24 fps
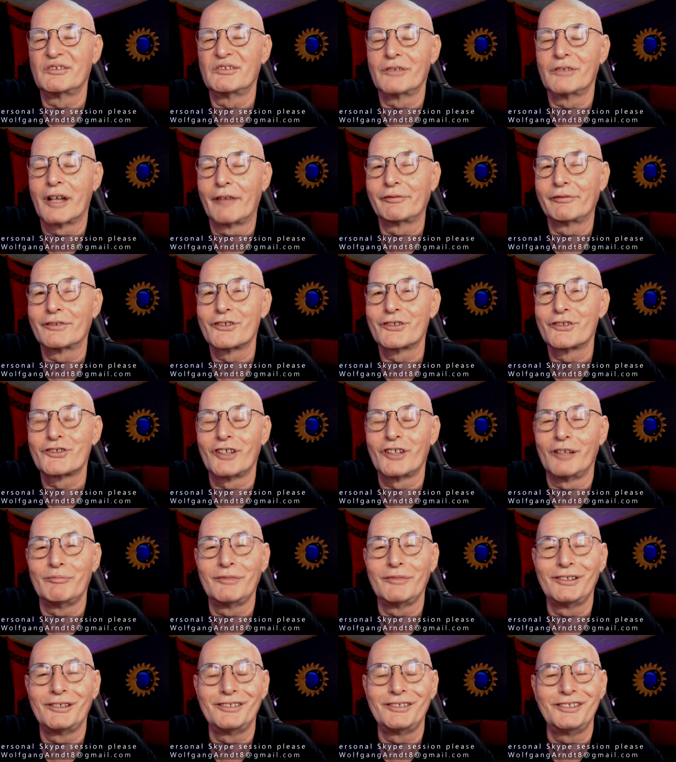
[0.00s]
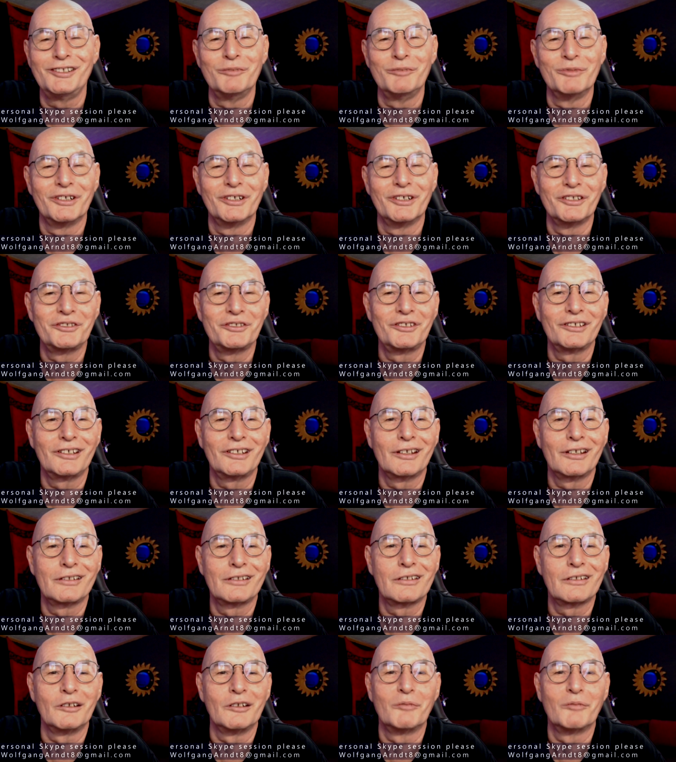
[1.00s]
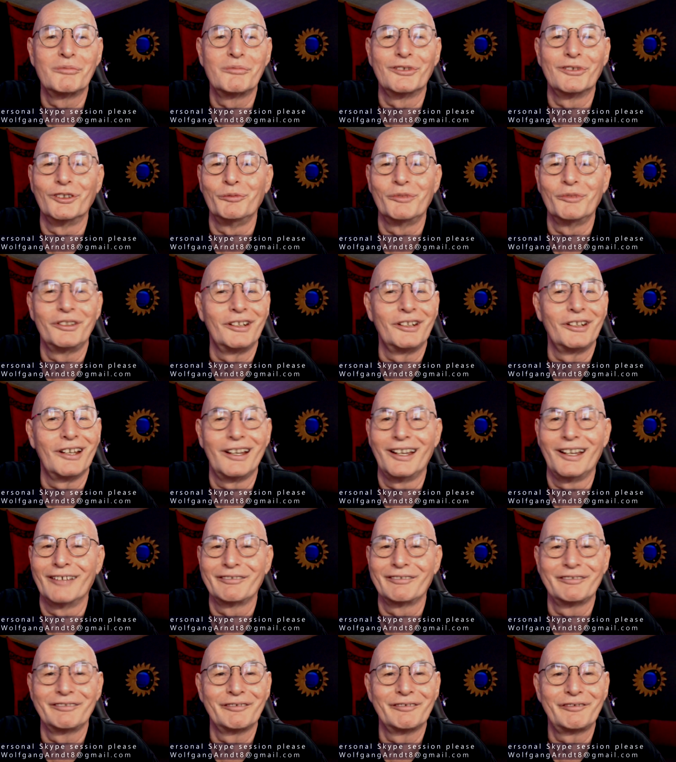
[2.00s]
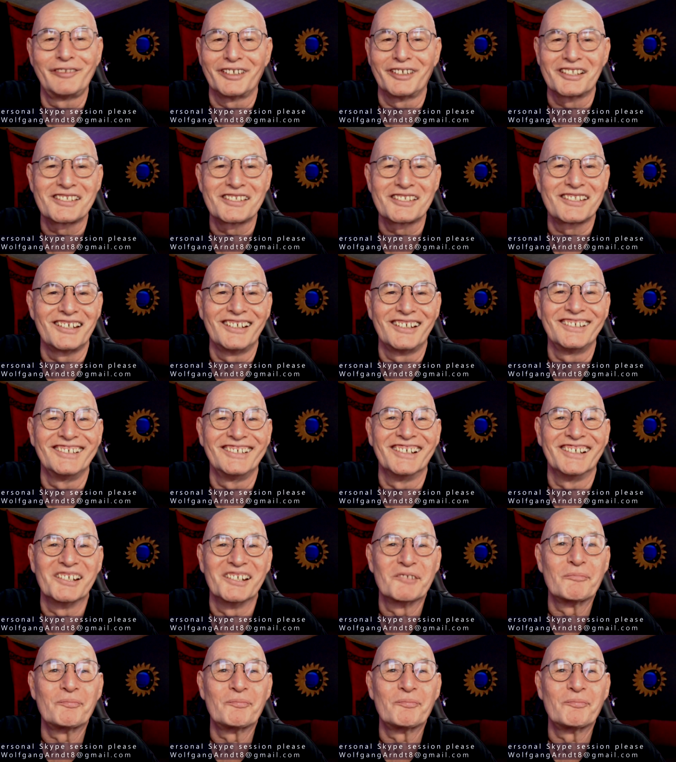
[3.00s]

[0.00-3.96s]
you have to send me an email to get an appointment. I haven't fixed that yet.